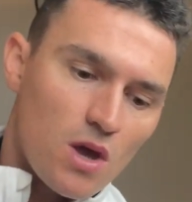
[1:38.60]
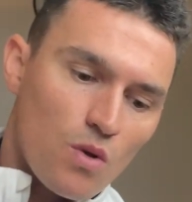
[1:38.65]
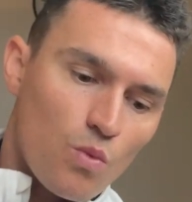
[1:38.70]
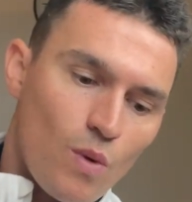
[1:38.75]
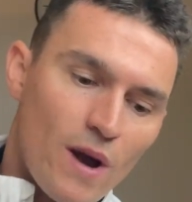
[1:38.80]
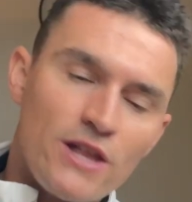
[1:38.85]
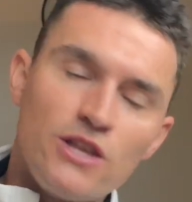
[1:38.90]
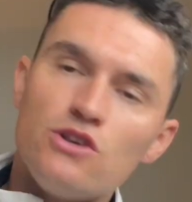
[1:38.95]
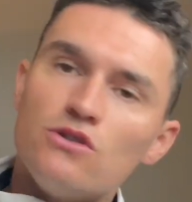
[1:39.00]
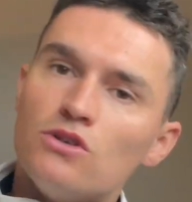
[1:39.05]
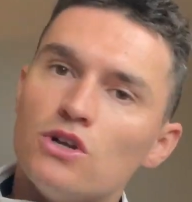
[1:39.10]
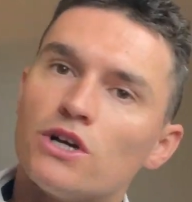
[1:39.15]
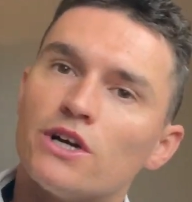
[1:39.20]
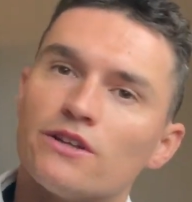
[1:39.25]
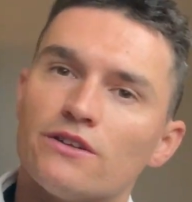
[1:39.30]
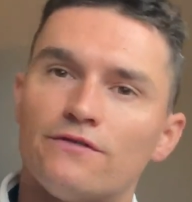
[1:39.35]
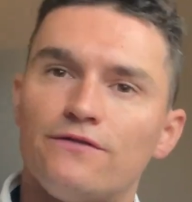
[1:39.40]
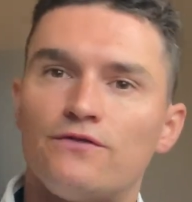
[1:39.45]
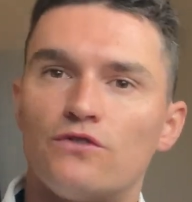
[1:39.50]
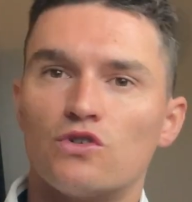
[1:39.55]
when you look at
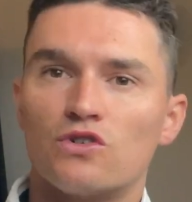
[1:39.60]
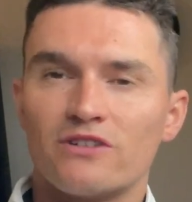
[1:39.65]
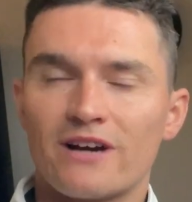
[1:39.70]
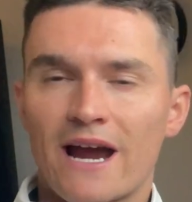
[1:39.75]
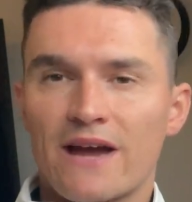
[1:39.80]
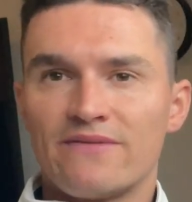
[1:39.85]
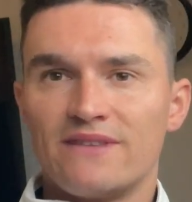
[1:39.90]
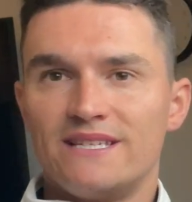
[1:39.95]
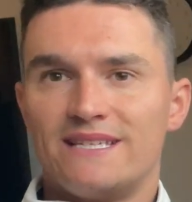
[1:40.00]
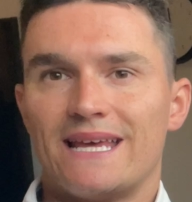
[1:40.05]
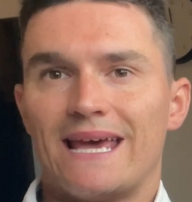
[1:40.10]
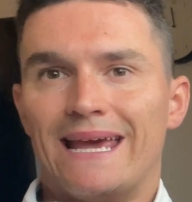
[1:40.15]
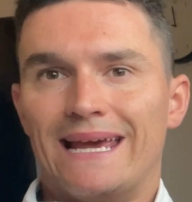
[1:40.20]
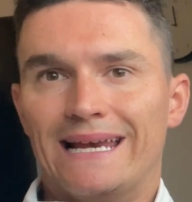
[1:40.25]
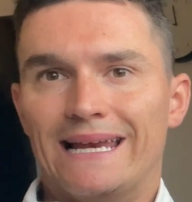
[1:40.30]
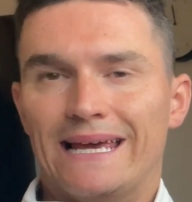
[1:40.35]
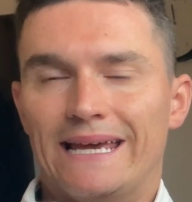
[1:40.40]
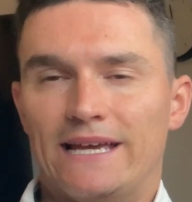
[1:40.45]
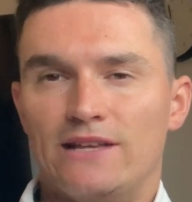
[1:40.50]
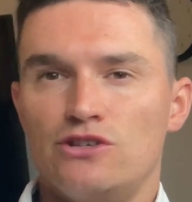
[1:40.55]
the 4 hour and the
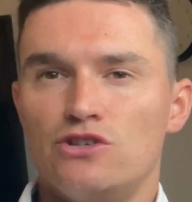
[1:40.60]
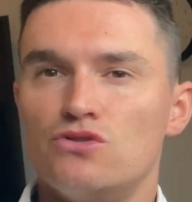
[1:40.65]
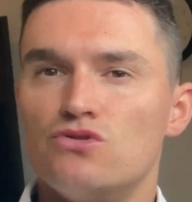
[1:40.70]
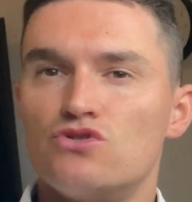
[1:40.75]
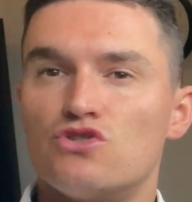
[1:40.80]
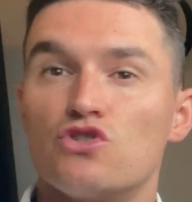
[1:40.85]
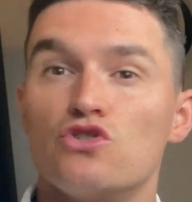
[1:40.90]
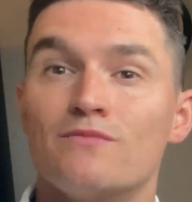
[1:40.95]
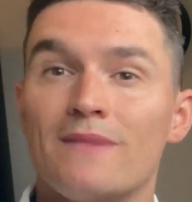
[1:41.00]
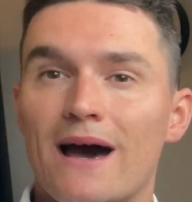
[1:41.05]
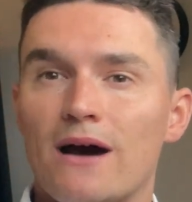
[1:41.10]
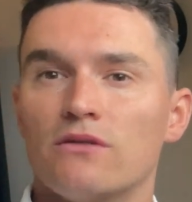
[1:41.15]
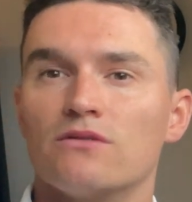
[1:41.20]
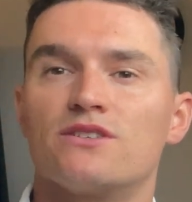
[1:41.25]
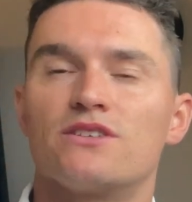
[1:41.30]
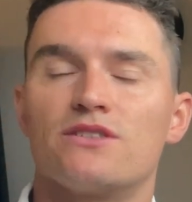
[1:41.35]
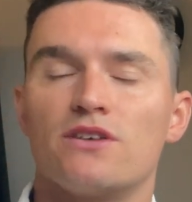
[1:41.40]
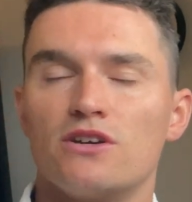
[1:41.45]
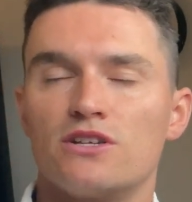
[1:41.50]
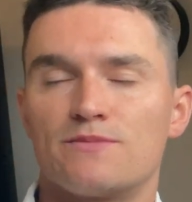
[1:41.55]
daily and you zoom out
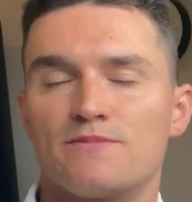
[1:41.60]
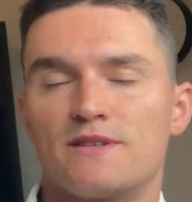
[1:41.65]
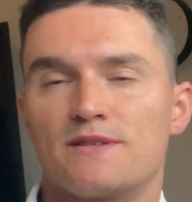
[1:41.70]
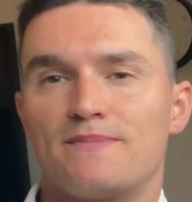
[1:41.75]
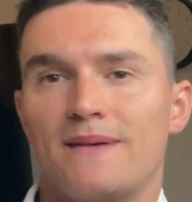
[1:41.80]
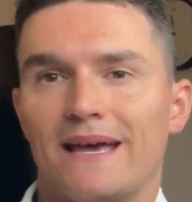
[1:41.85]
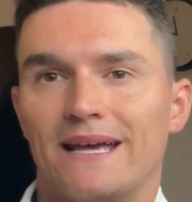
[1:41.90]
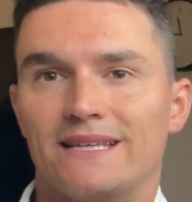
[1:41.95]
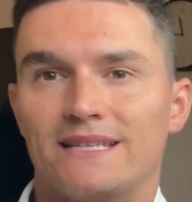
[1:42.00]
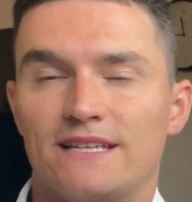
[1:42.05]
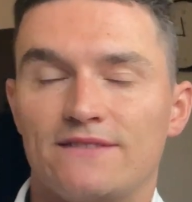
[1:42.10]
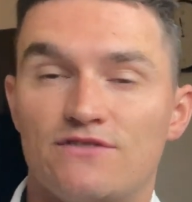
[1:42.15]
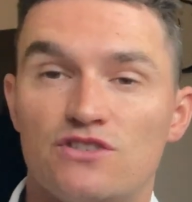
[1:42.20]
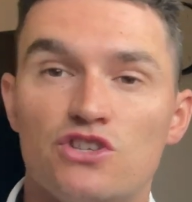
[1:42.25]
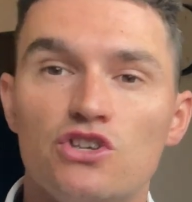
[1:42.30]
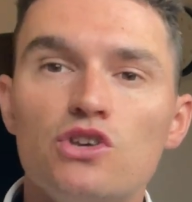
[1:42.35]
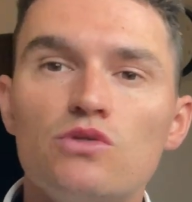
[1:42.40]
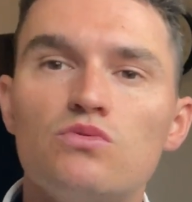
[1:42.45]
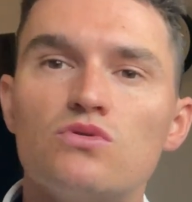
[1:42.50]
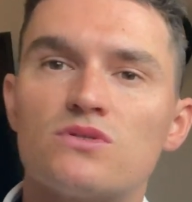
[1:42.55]
onto those perspectives,
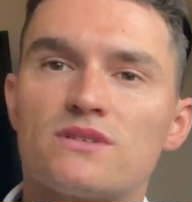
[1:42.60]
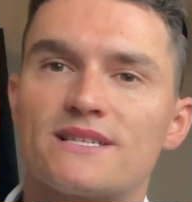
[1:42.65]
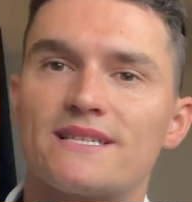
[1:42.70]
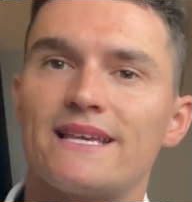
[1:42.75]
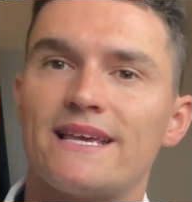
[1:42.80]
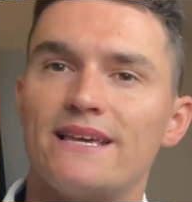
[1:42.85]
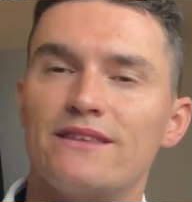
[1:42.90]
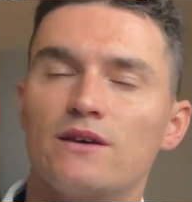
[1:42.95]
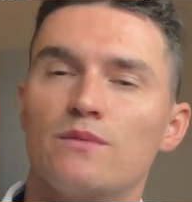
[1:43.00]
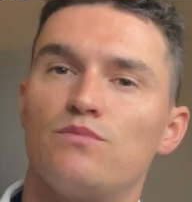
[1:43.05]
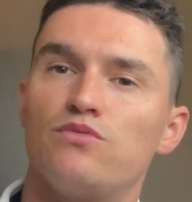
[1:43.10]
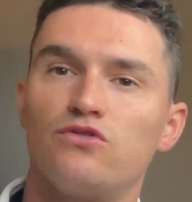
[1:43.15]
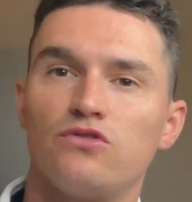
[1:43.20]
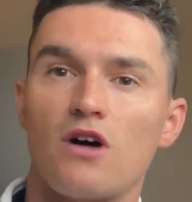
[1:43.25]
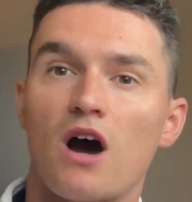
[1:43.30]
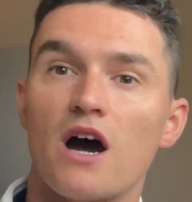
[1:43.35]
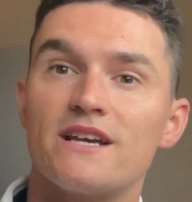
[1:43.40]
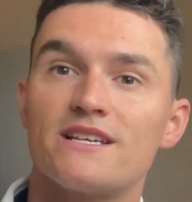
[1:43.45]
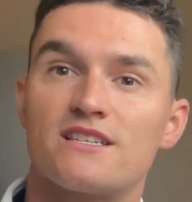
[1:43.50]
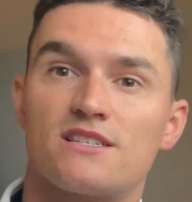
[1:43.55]
you will see that
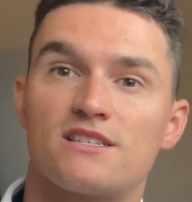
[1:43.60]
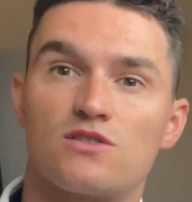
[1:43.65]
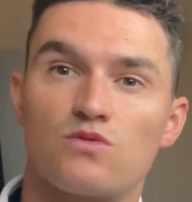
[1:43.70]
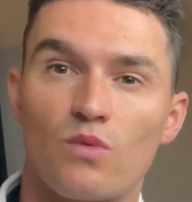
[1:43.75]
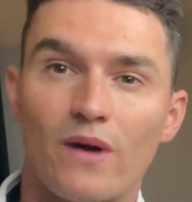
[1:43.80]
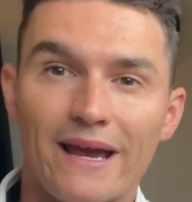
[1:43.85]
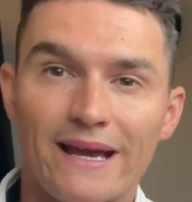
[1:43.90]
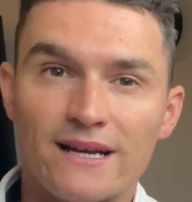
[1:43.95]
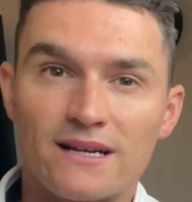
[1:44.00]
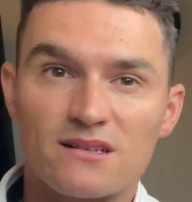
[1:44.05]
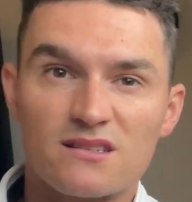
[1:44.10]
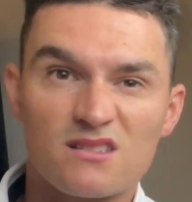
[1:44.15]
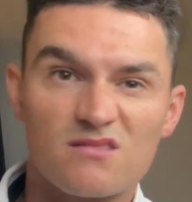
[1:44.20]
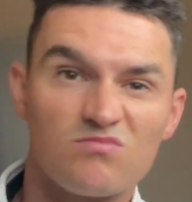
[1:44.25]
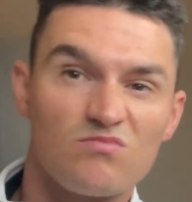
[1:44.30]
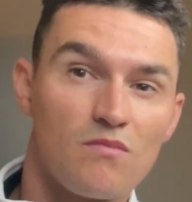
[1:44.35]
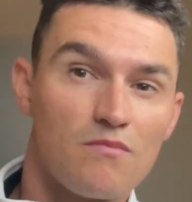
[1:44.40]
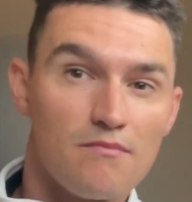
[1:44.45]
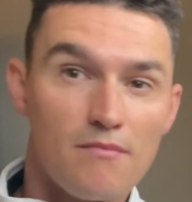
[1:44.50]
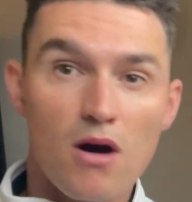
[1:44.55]
price swings
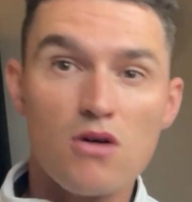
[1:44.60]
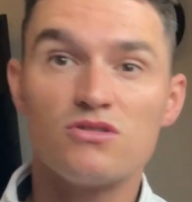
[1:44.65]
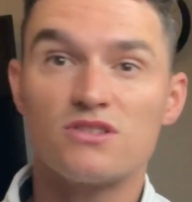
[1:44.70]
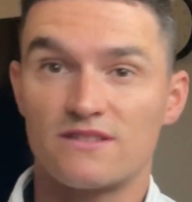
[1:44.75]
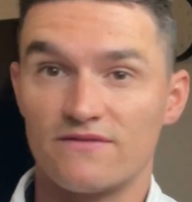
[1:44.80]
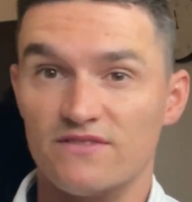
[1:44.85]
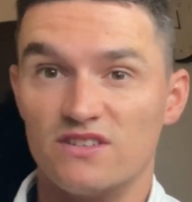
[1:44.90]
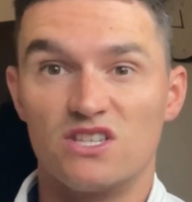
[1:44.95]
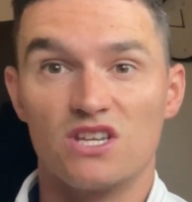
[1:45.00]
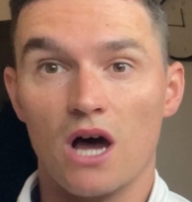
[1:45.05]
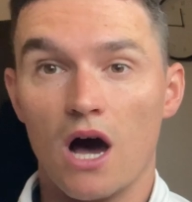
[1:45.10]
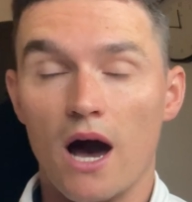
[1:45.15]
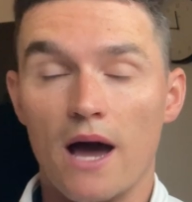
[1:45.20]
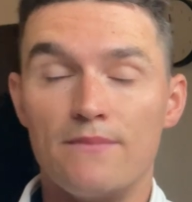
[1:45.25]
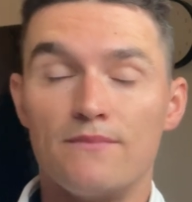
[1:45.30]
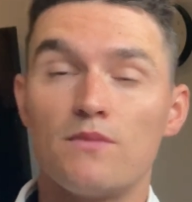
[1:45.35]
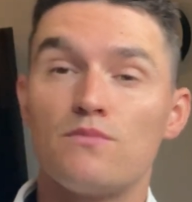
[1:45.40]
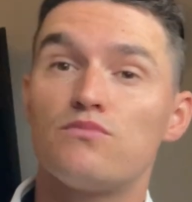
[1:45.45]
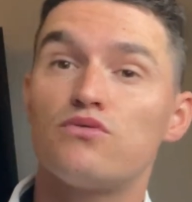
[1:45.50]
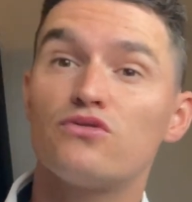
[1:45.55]
most of the time
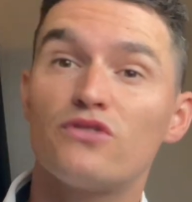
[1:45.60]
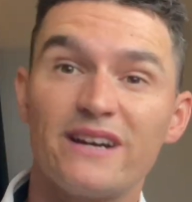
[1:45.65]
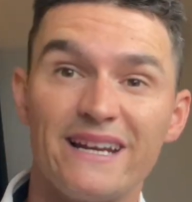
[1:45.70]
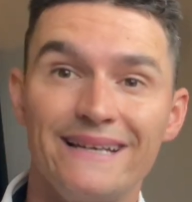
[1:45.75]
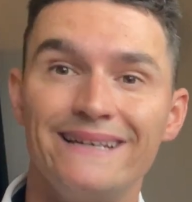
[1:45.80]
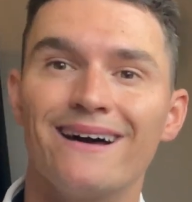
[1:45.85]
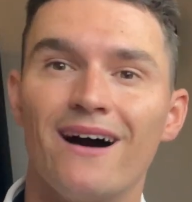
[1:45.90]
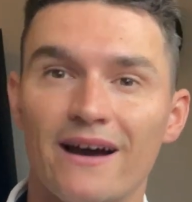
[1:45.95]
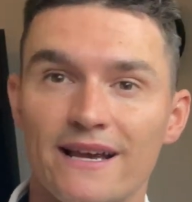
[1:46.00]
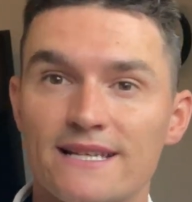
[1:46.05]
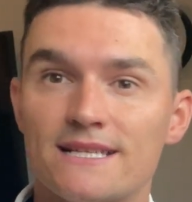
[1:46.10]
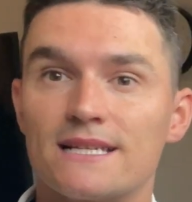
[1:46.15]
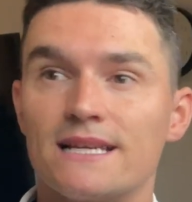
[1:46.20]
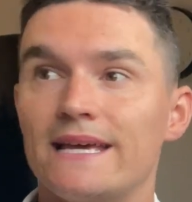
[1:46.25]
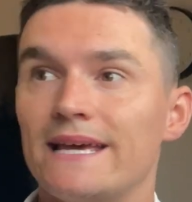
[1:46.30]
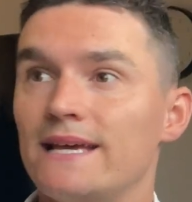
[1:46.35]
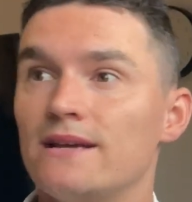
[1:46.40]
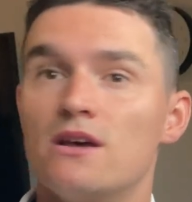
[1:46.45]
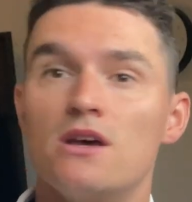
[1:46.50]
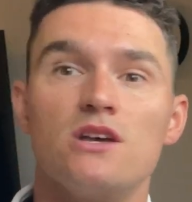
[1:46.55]
pretty
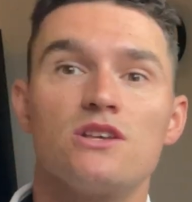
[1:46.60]
nicely.